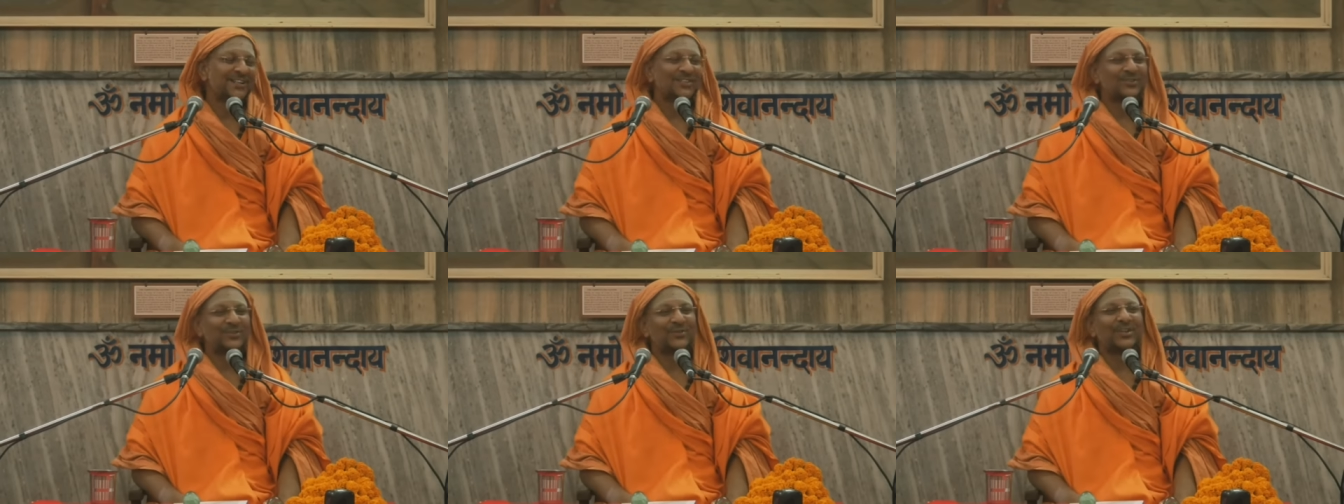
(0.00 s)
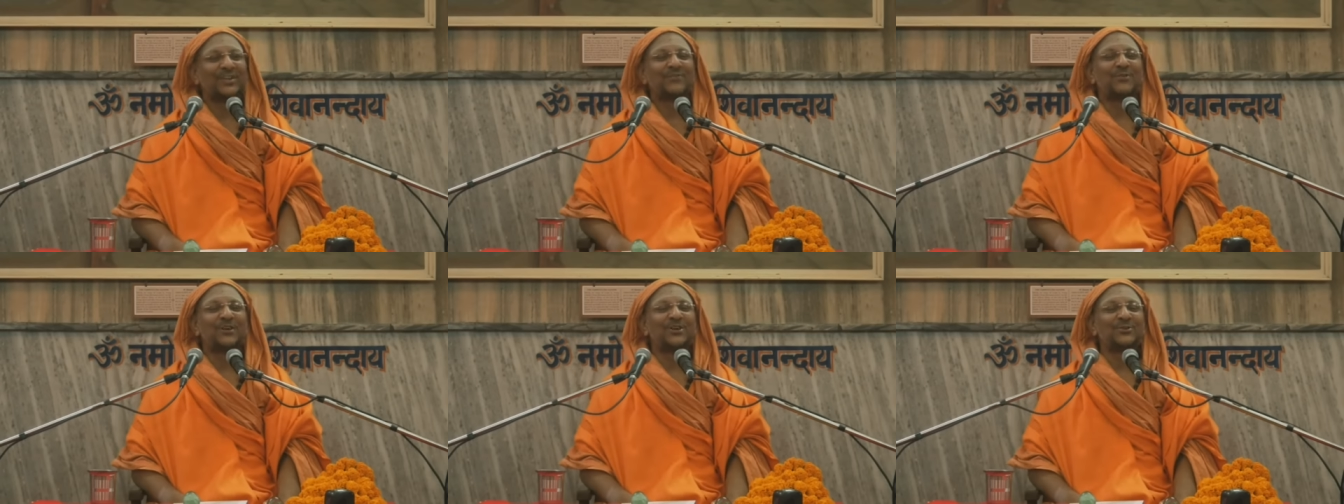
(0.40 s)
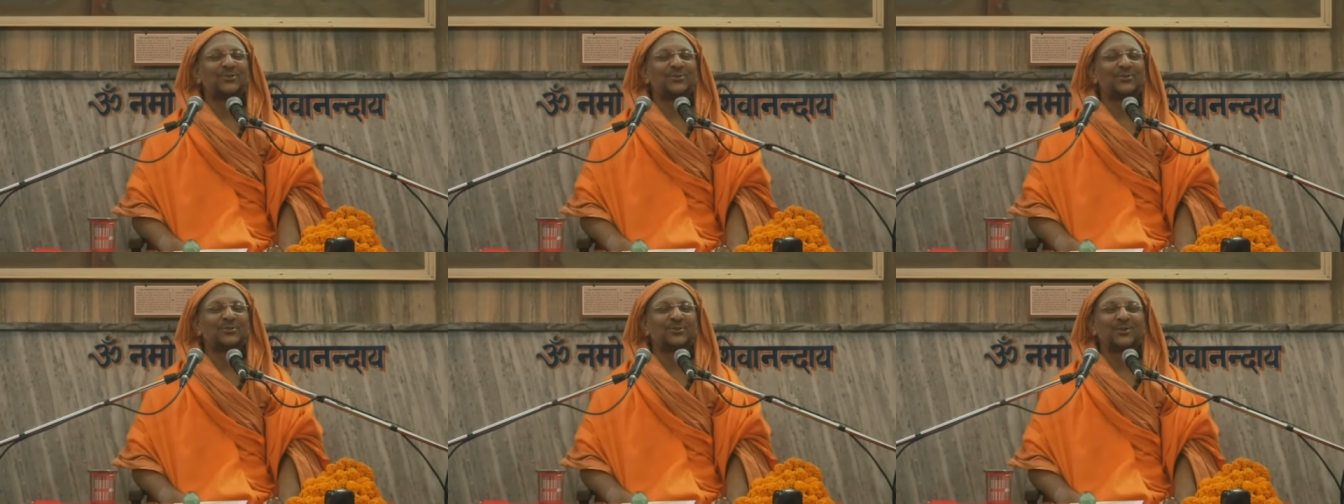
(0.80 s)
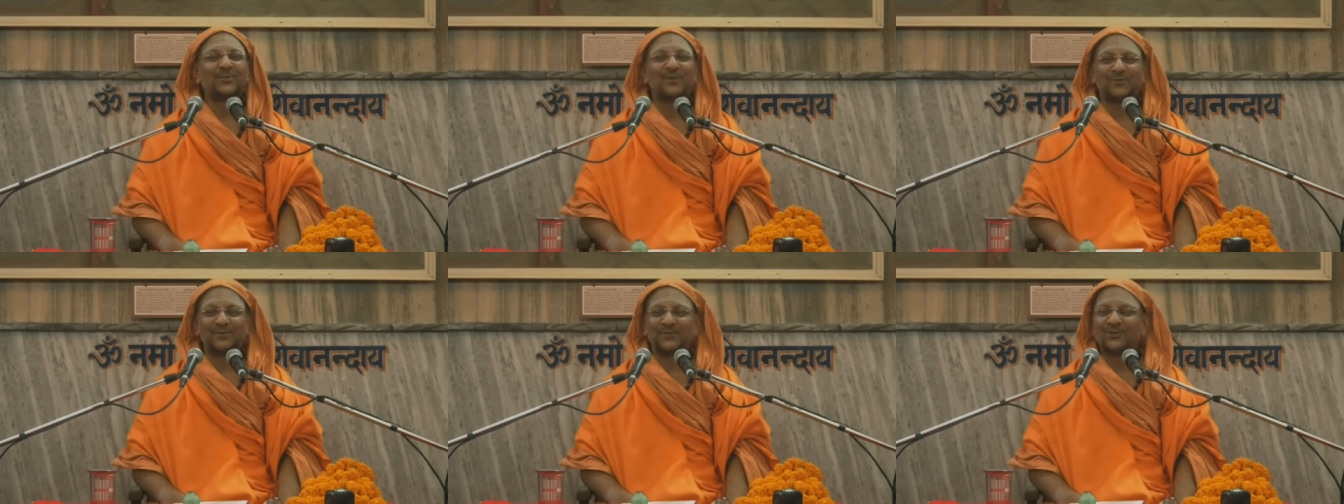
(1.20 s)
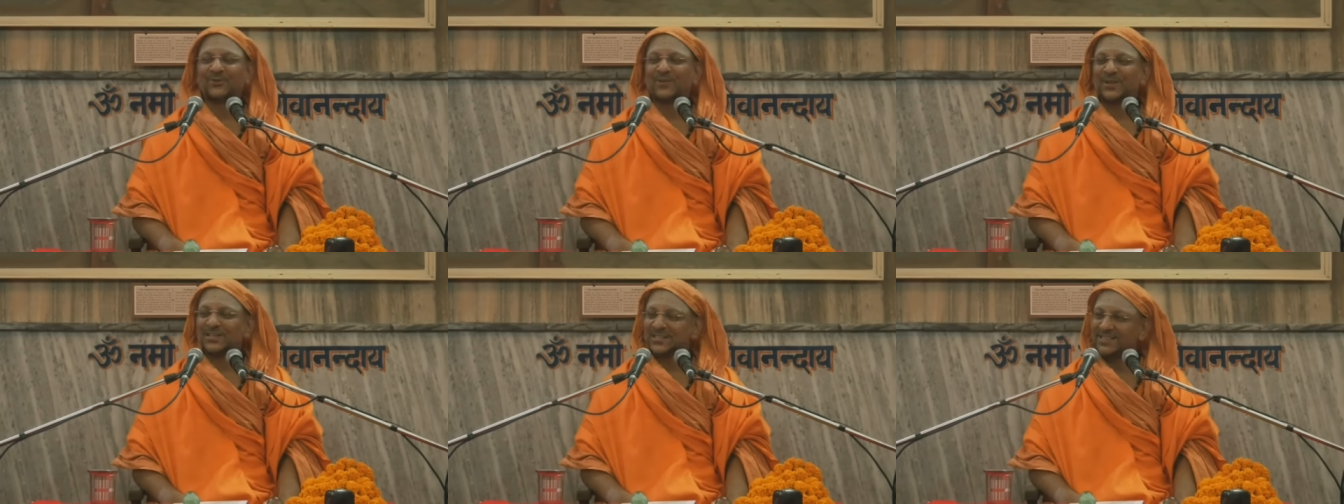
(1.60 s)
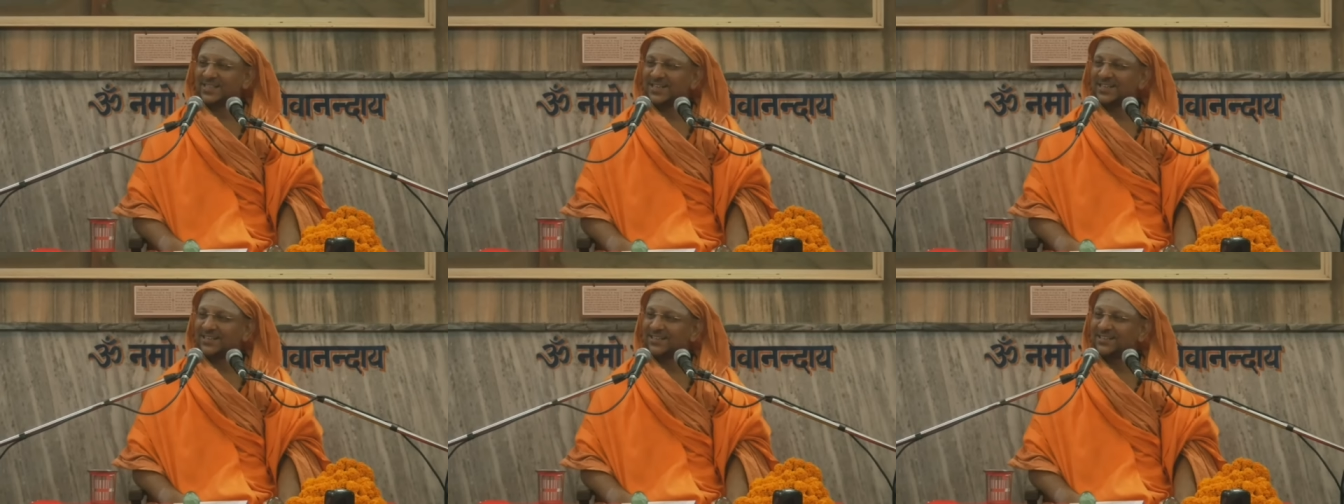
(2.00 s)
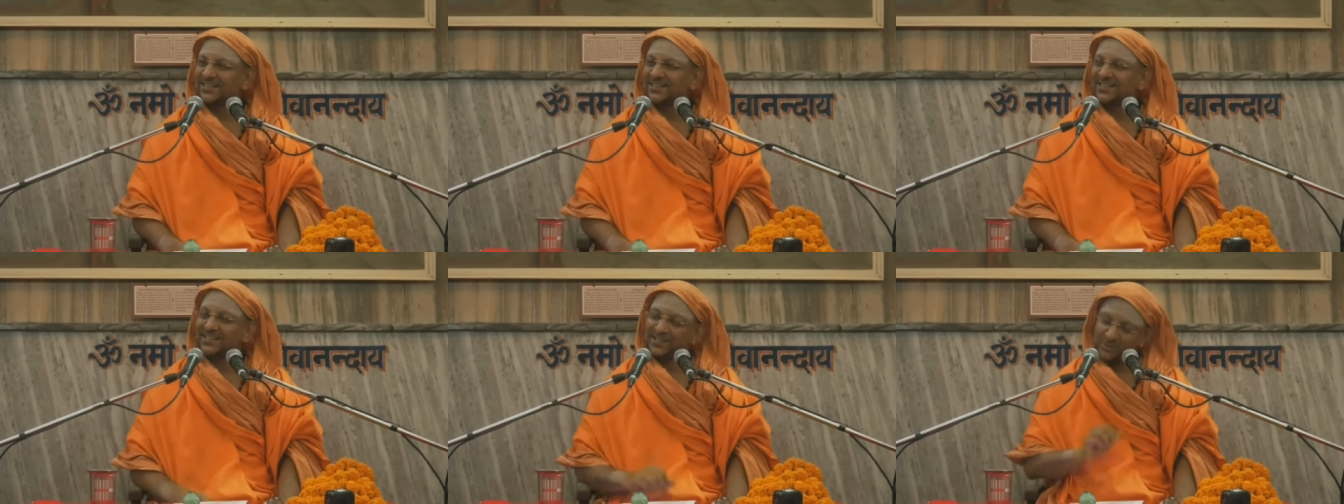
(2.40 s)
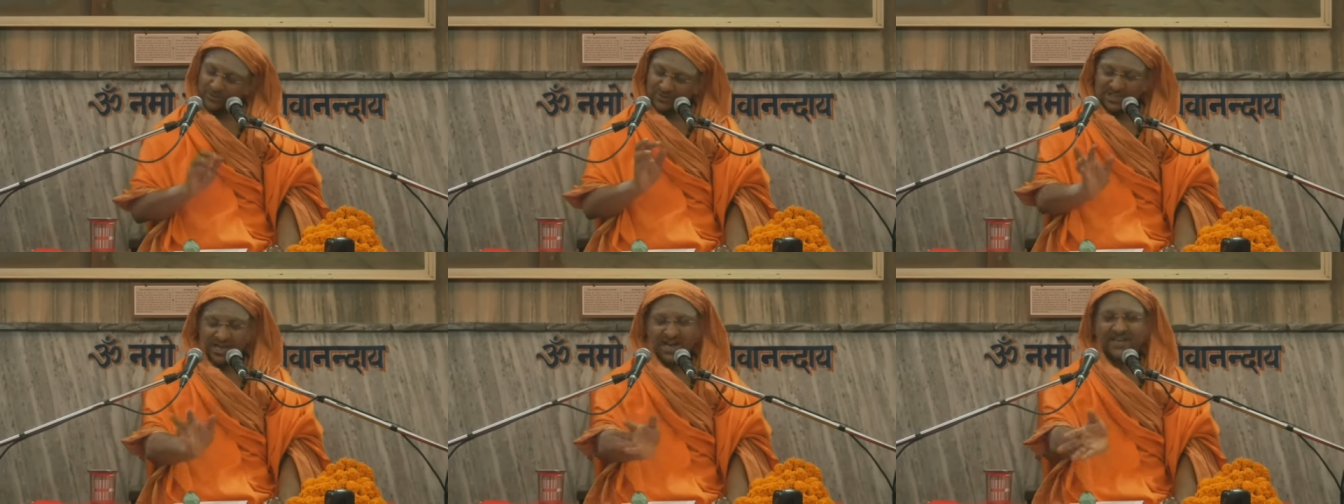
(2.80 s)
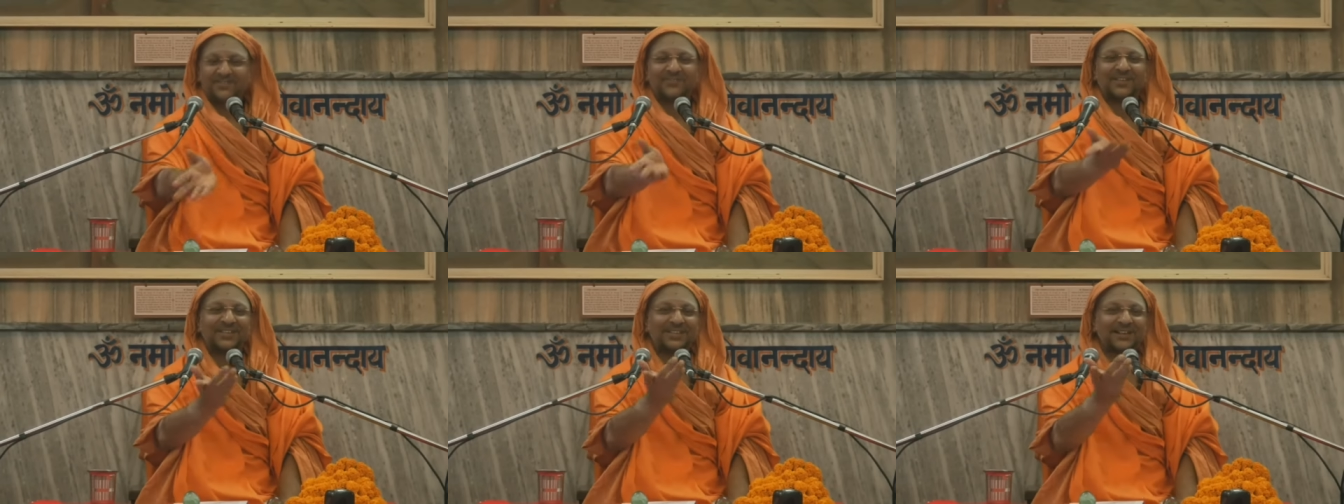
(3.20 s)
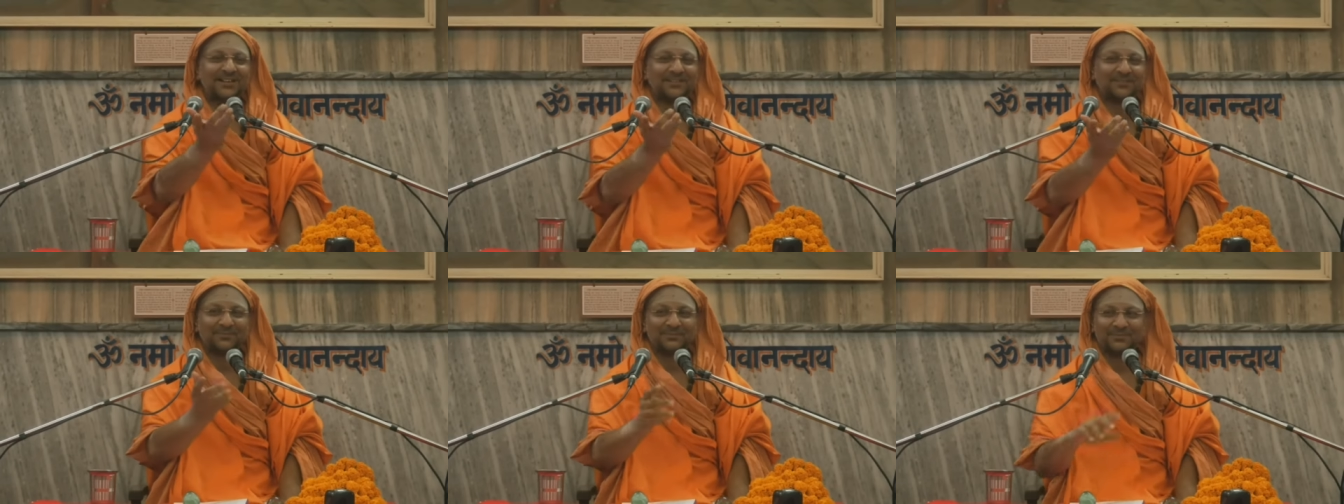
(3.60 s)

So he went to the buffalo and said, You chant Veda.